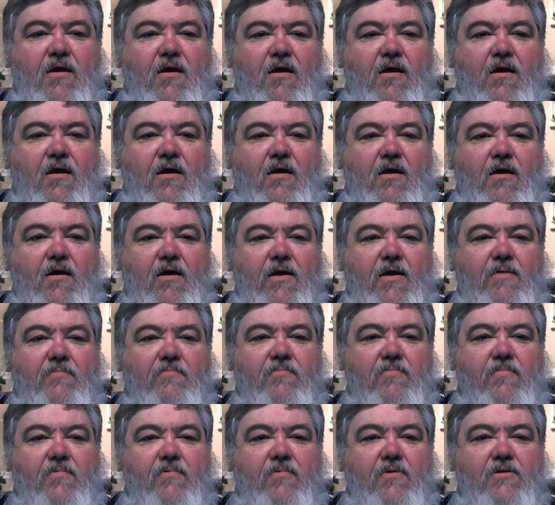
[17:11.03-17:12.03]
All right,
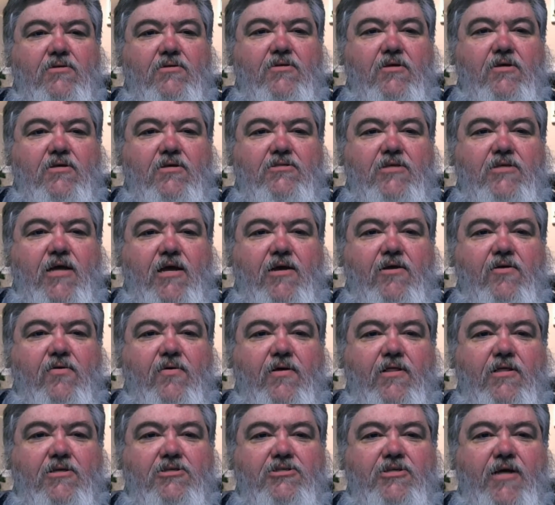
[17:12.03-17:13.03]
let's look at 2
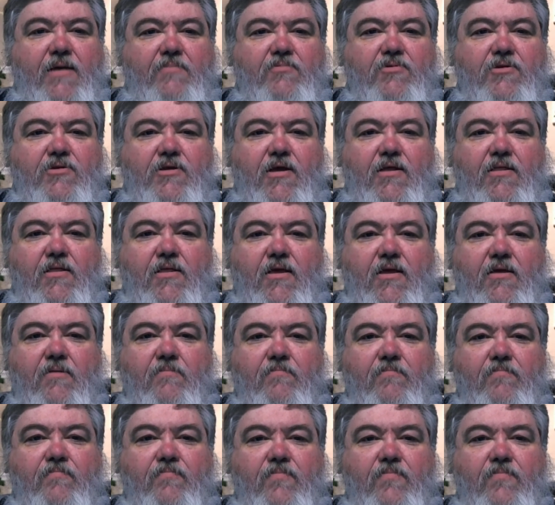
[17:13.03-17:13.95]
Corinthians chapter 10 then.